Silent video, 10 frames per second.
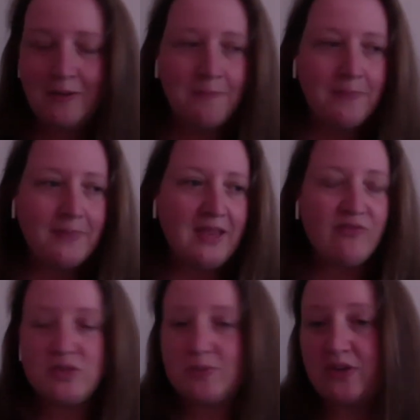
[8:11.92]
they have a
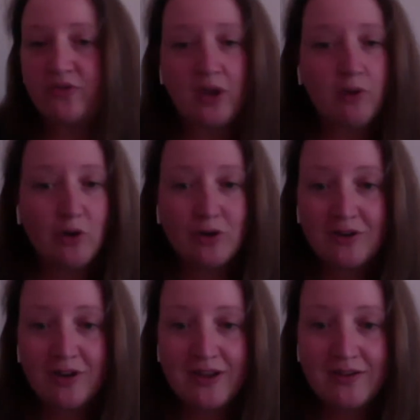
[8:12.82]
24 hour
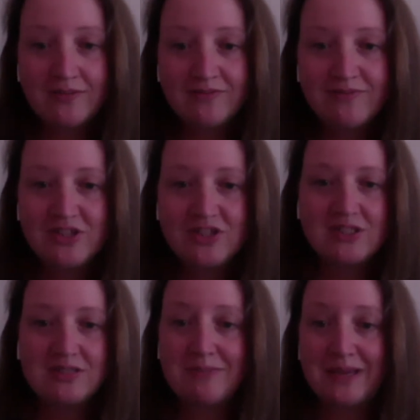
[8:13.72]
hotline, which is
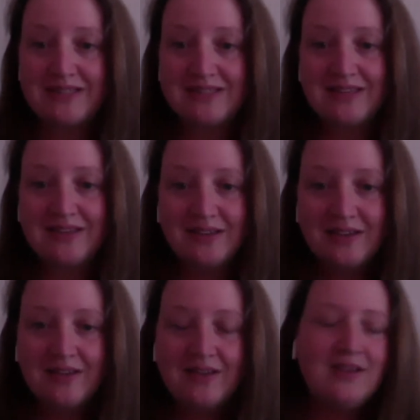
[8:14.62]
amazing.
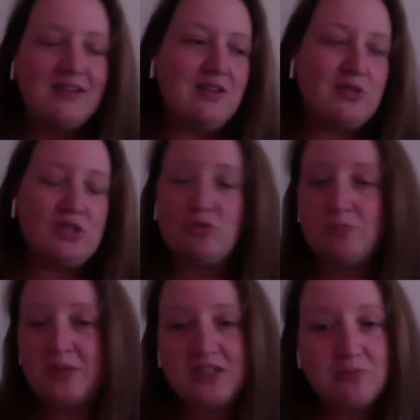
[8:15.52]
They also do
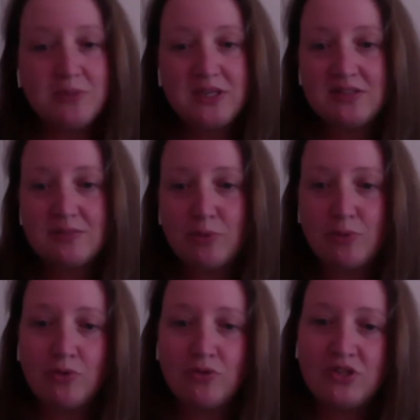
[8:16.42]
peer to peer
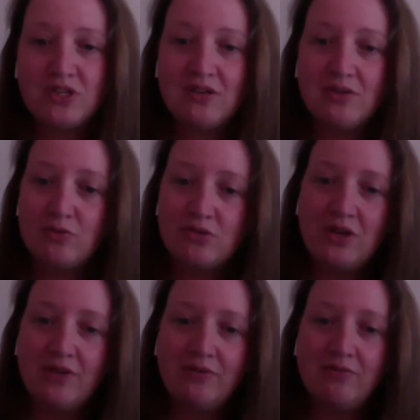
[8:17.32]
support and also
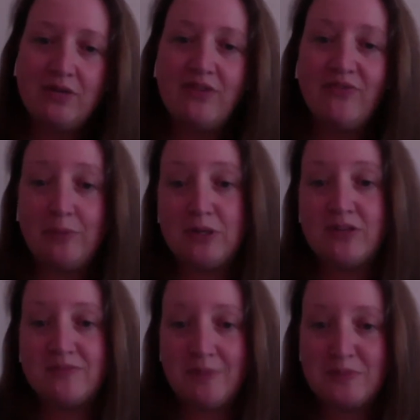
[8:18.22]
have a really
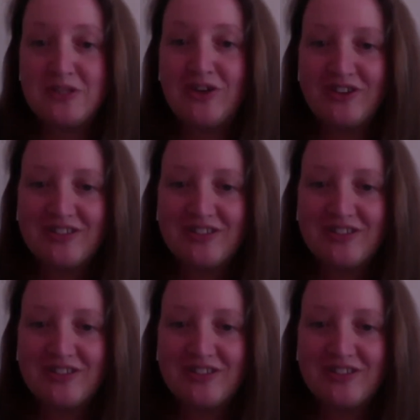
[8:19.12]
fabulous website.